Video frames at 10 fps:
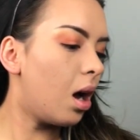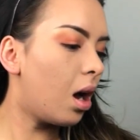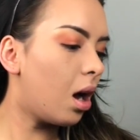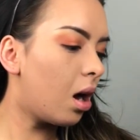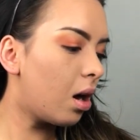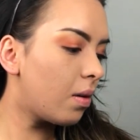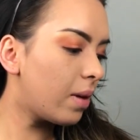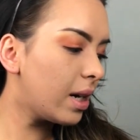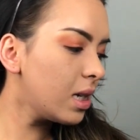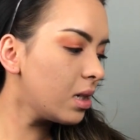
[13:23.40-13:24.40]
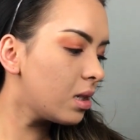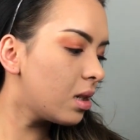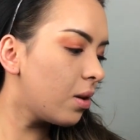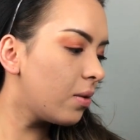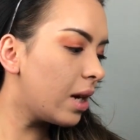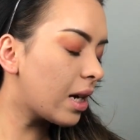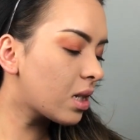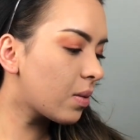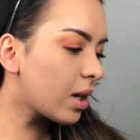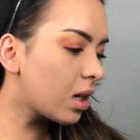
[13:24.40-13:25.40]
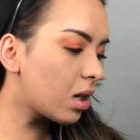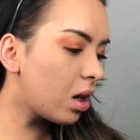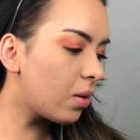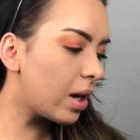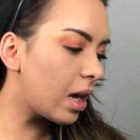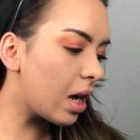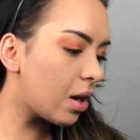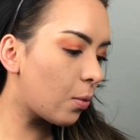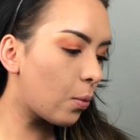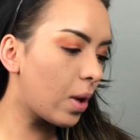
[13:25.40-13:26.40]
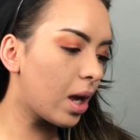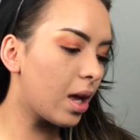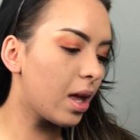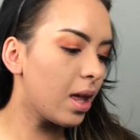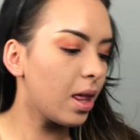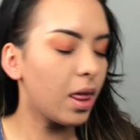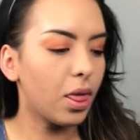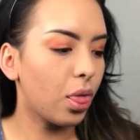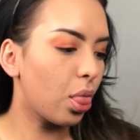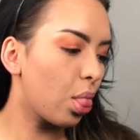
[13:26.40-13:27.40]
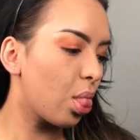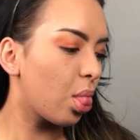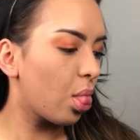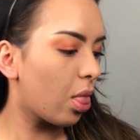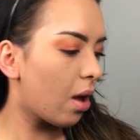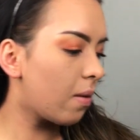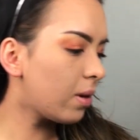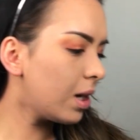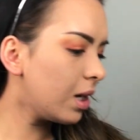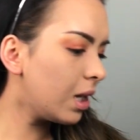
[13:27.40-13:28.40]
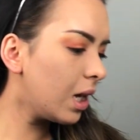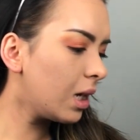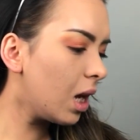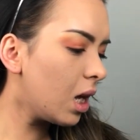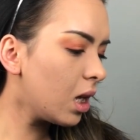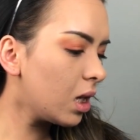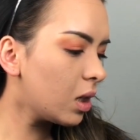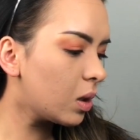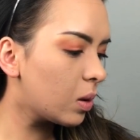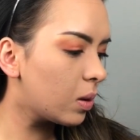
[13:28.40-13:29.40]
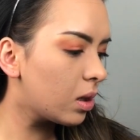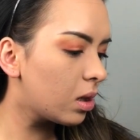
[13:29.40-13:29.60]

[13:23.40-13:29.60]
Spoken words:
Alrighty, so next we're gonna go in with, where did they go?